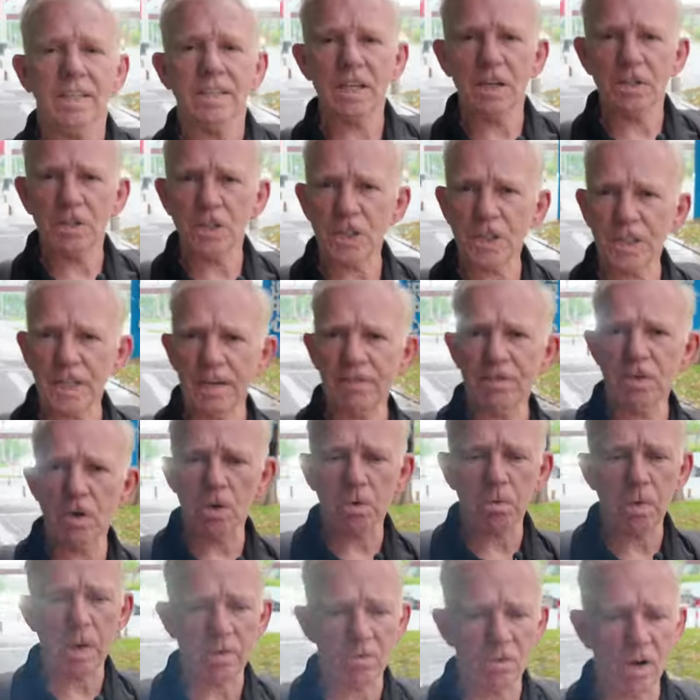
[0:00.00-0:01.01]
So just give you
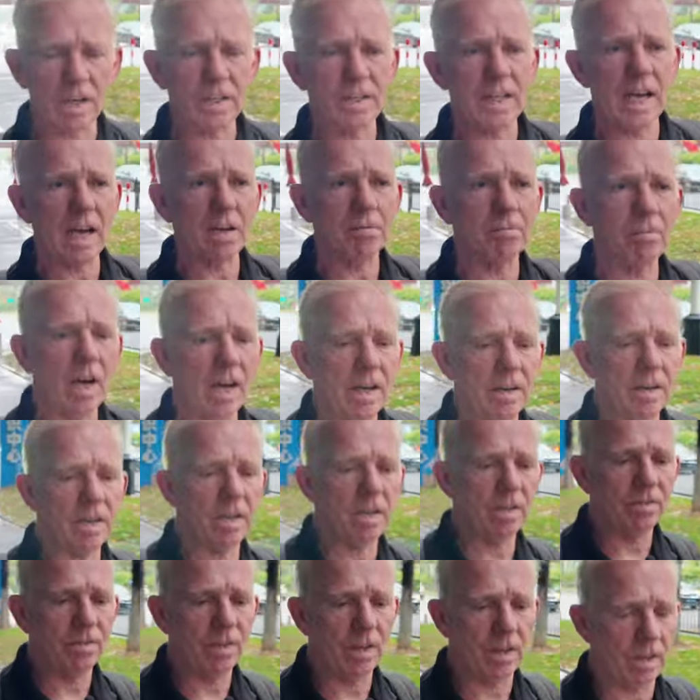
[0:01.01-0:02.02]
a quick rundown, my
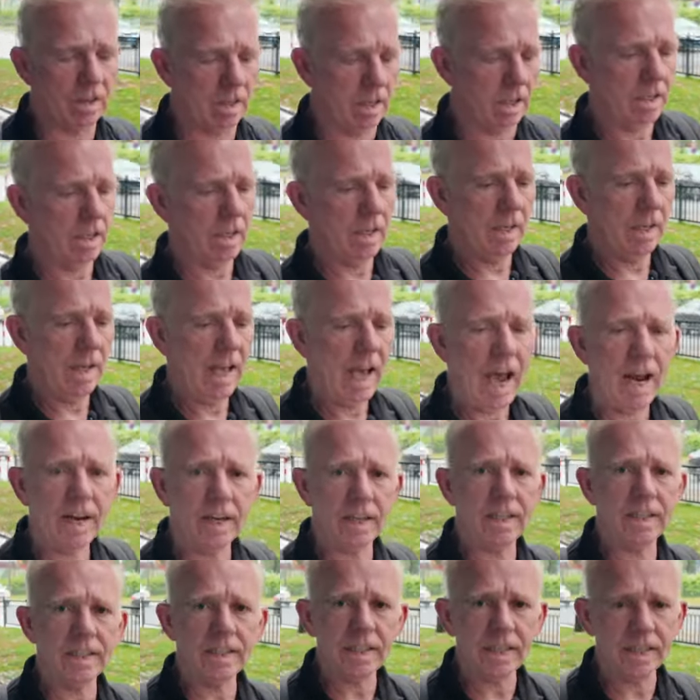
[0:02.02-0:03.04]
uh,
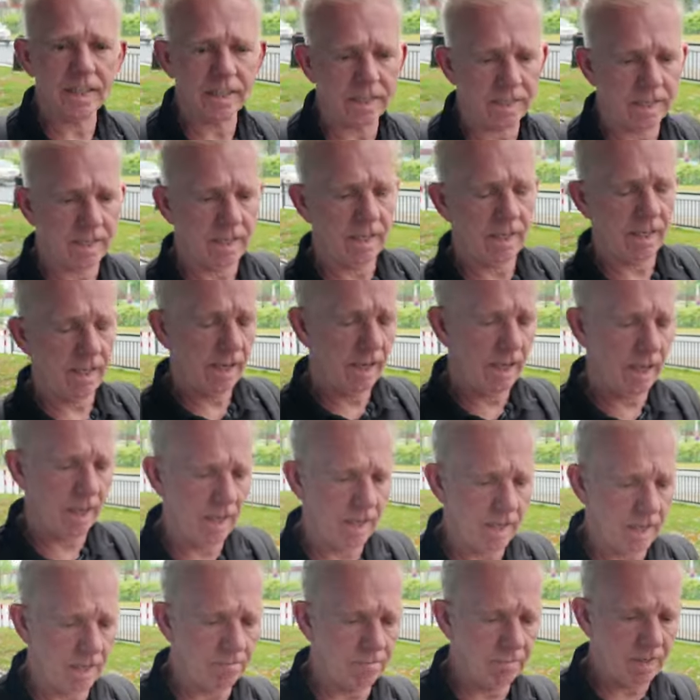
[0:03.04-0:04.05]
analytics.
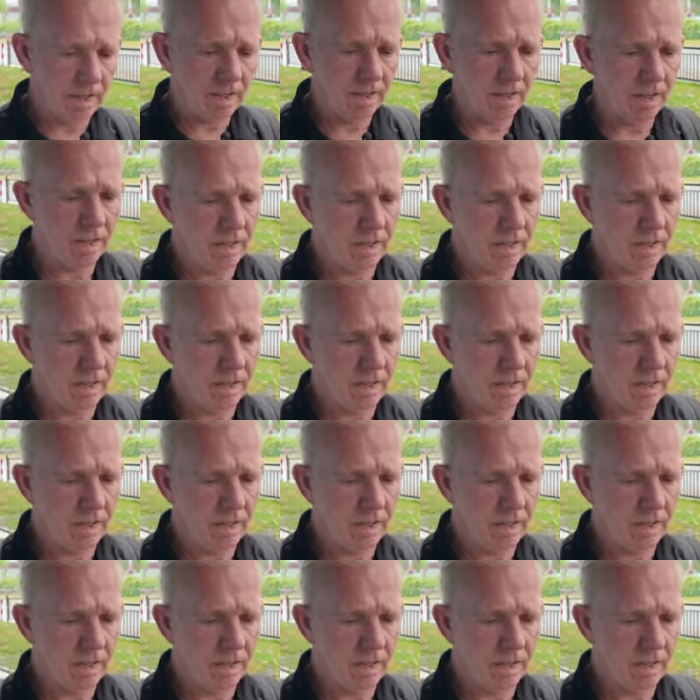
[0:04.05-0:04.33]
Um,